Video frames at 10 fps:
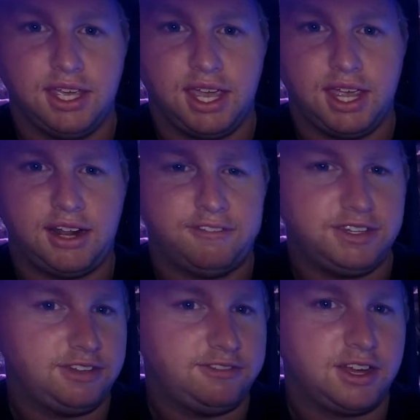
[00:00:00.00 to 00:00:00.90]
and I
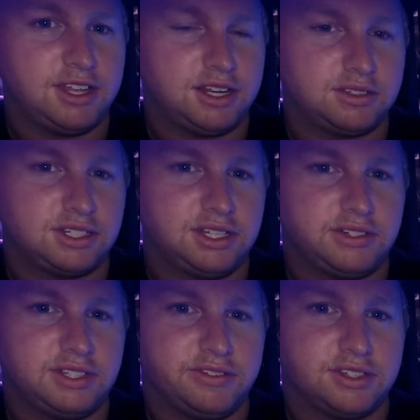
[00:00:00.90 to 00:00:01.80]
did find that it was a little
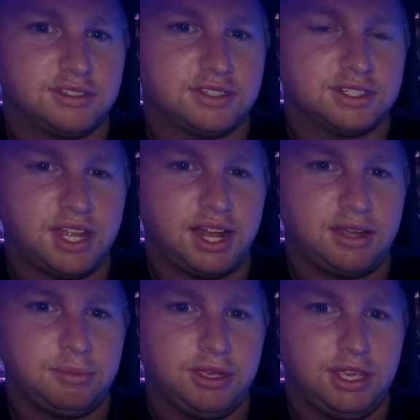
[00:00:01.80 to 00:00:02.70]
difficult to set up,